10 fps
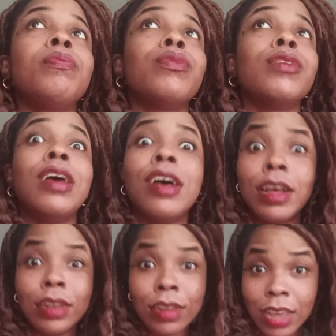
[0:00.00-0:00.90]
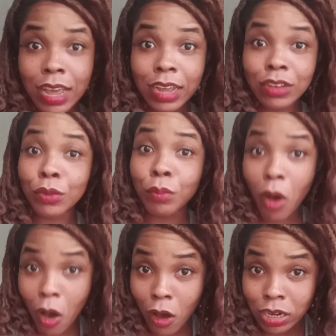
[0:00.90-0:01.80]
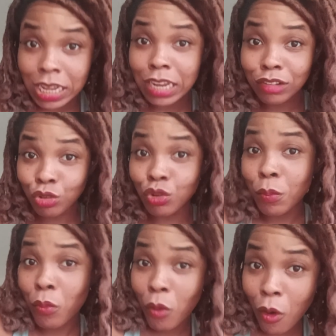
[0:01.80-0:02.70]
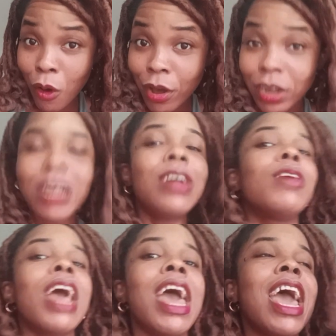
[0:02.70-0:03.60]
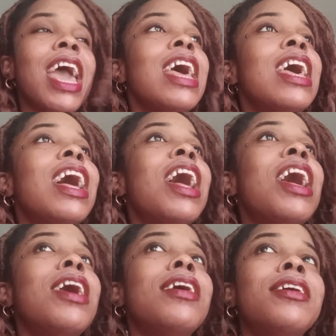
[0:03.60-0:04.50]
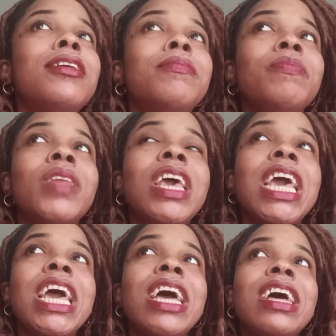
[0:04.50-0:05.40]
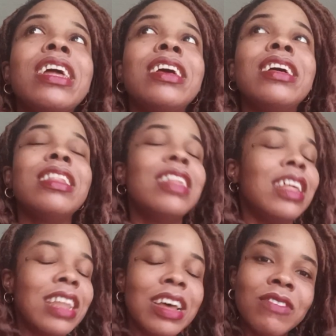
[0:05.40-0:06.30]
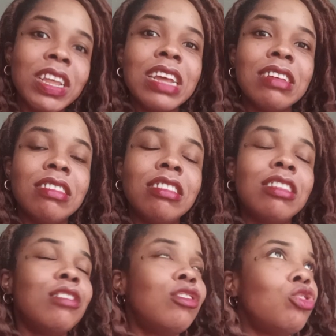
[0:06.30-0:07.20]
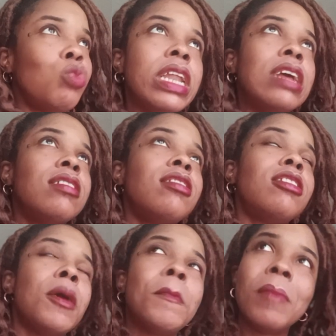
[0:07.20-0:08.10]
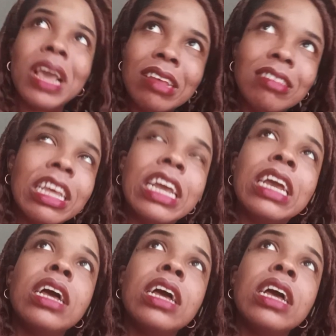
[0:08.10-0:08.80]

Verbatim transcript: honey, the body, get into the body, okay? Um, and the loveliest, sweetest, amazing,